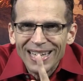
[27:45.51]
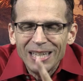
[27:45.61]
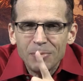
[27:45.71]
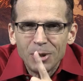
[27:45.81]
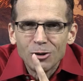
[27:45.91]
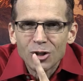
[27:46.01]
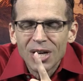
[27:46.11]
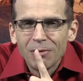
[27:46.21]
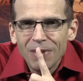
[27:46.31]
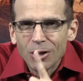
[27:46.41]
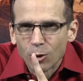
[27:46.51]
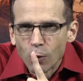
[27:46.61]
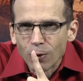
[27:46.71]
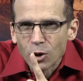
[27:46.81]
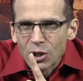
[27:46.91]
He put his finger
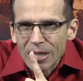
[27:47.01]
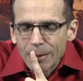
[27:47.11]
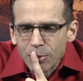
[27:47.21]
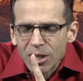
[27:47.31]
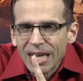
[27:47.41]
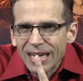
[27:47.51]
over his lips.